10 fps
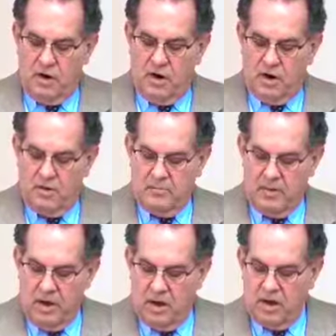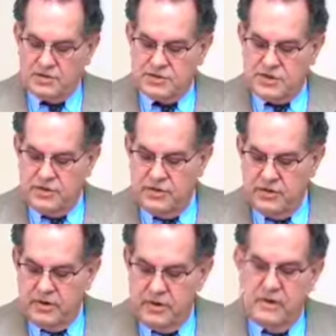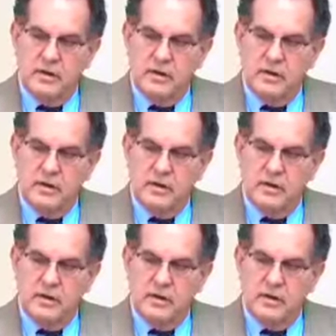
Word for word: longer belongs to